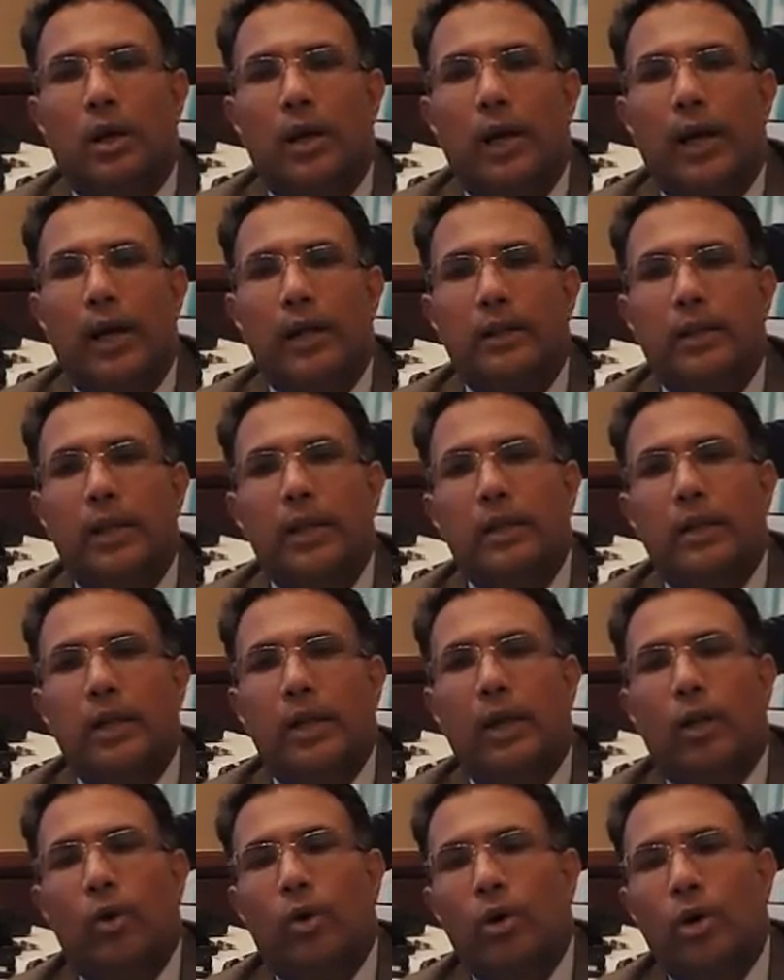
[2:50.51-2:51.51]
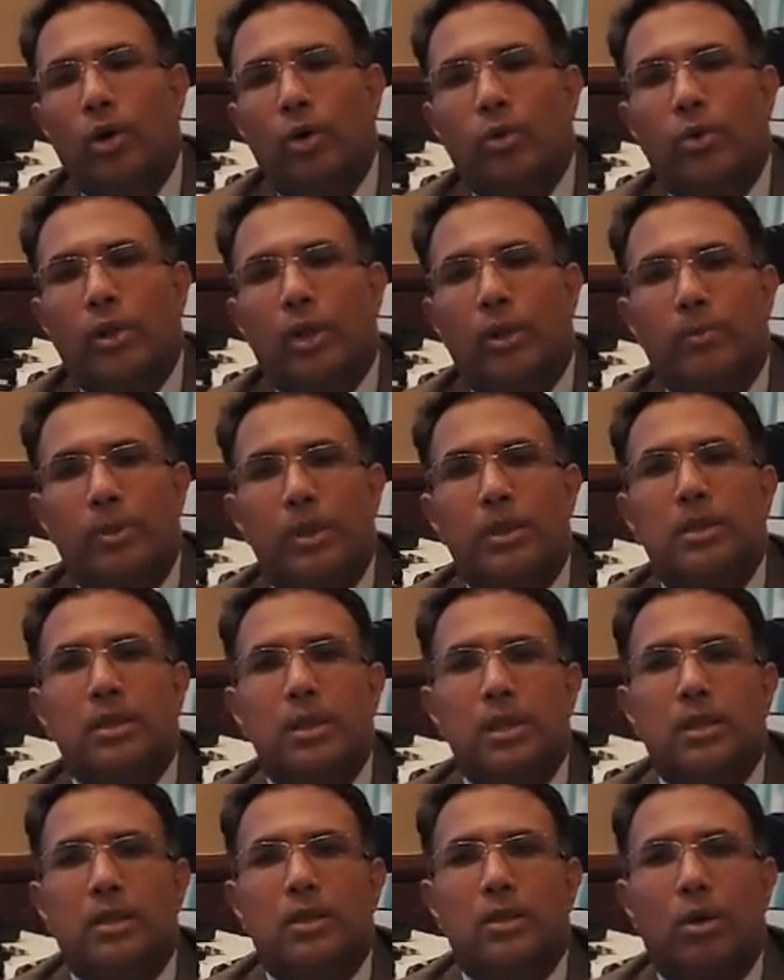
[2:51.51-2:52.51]
and then they go into their
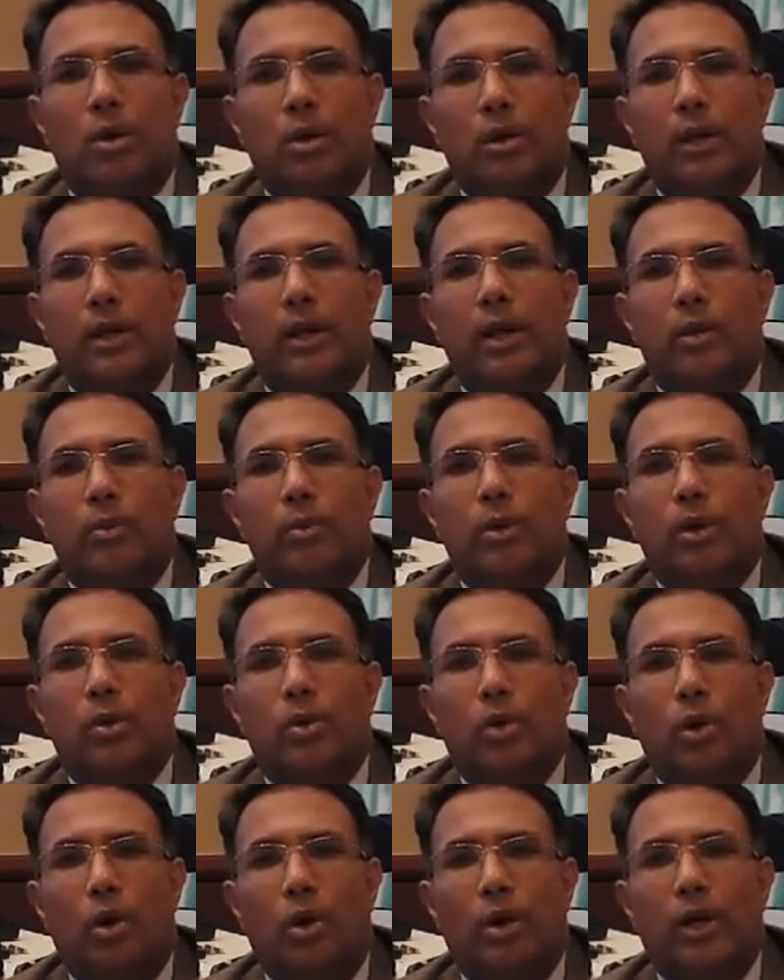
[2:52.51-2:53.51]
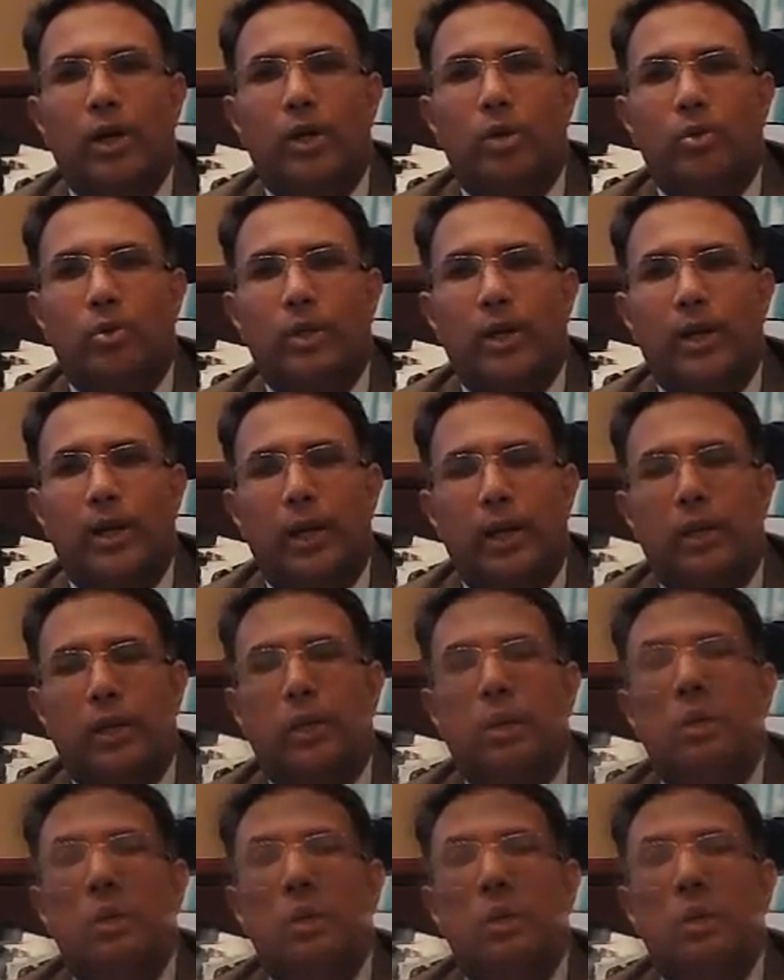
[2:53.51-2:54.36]
PCs or their network to log into their data.